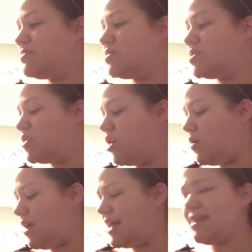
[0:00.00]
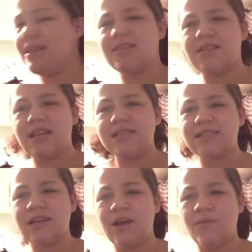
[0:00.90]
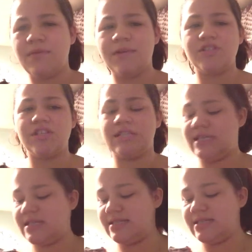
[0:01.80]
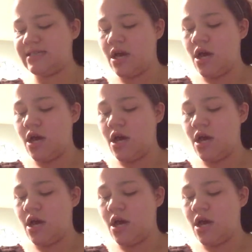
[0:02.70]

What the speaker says: So I think the last thing I want to mention is